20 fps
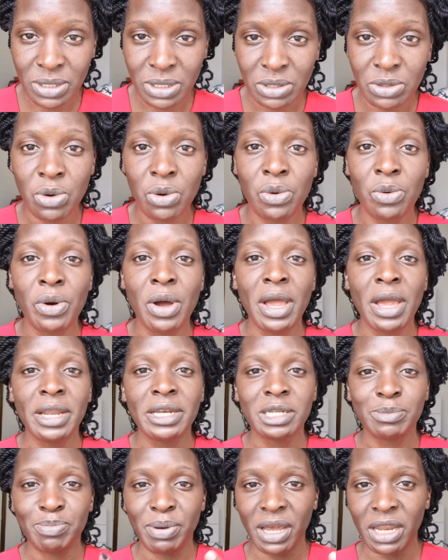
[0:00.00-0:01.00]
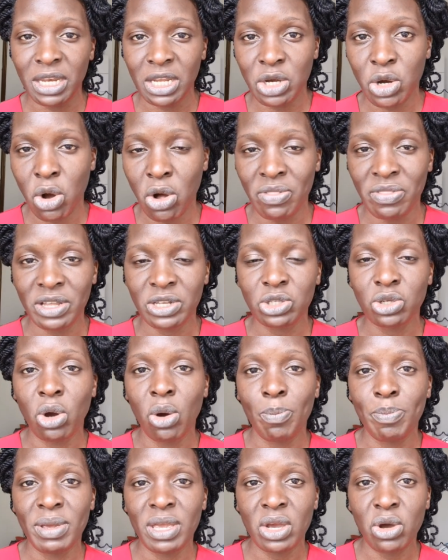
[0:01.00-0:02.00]
So depending on the
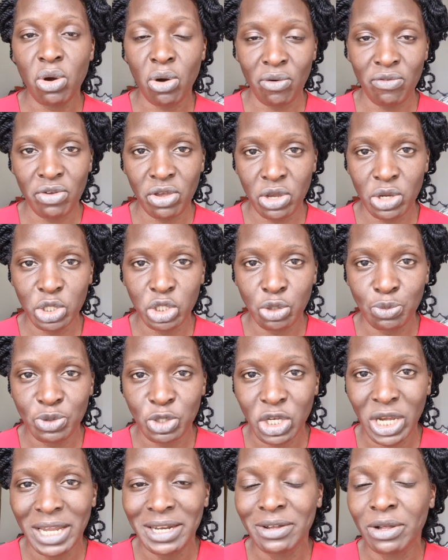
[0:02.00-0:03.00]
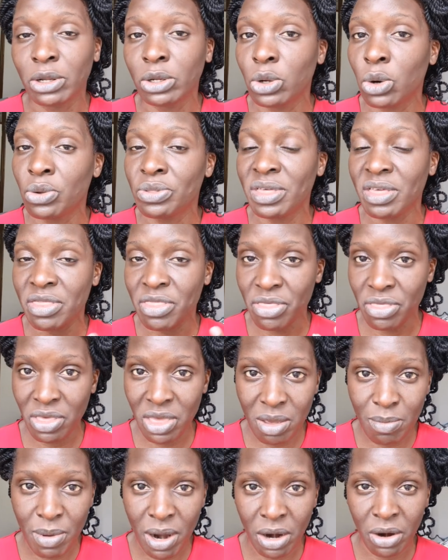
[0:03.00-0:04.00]
topic of your YouTube channel or the
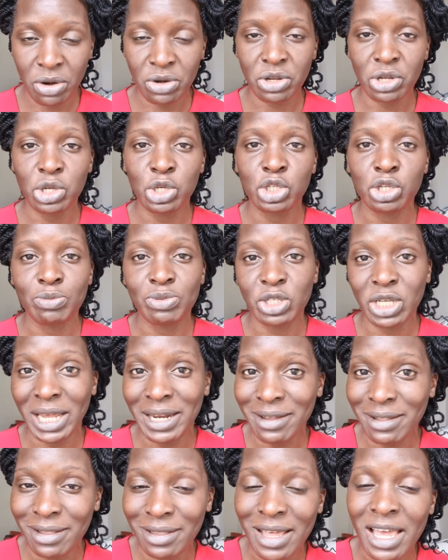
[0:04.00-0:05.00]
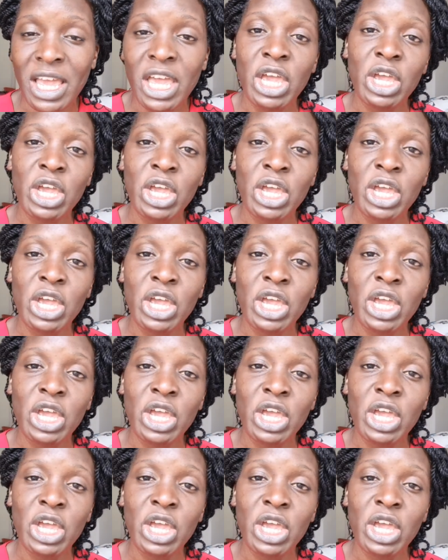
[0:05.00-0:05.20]
theme around your YouTube channel,